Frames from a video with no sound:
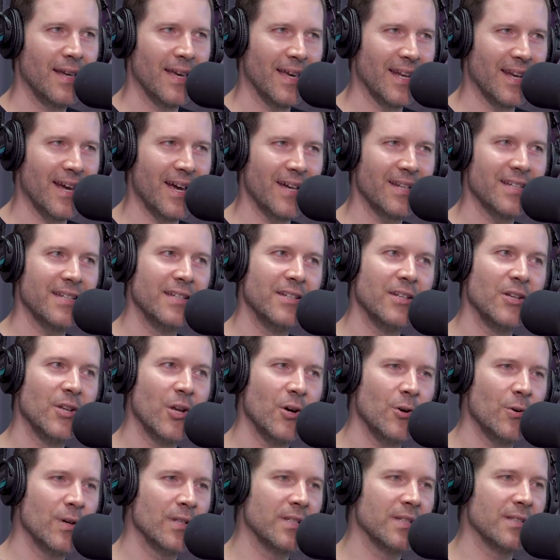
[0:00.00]
and I didn't
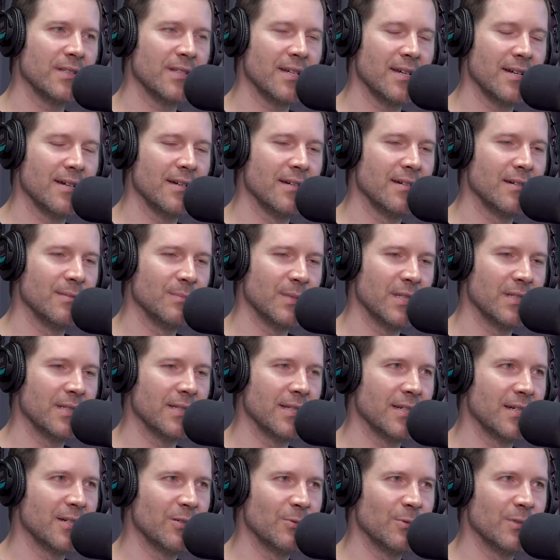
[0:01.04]
know at the time that
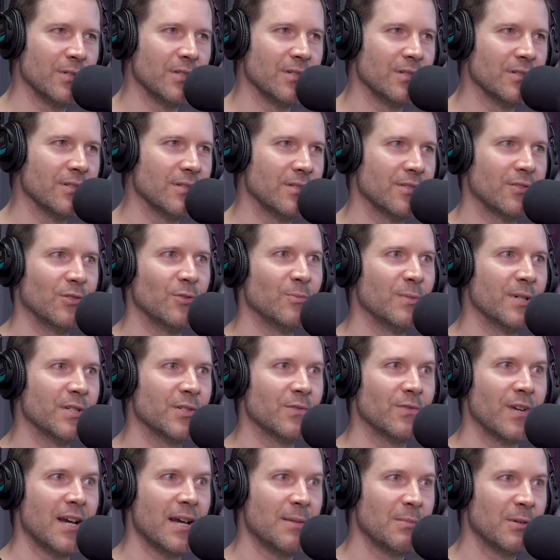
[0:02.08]
there was so
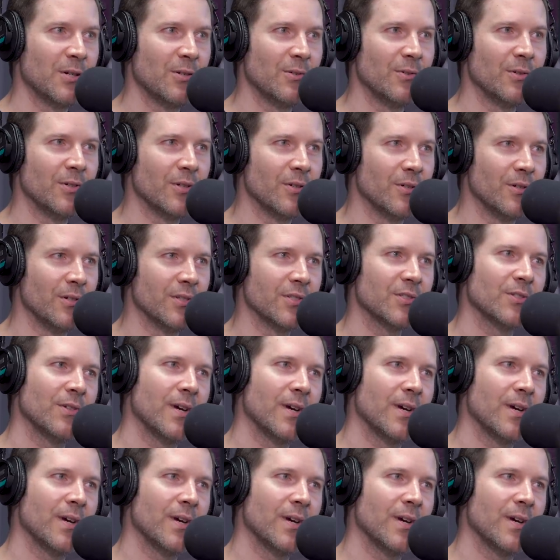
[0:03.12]
much rap going on.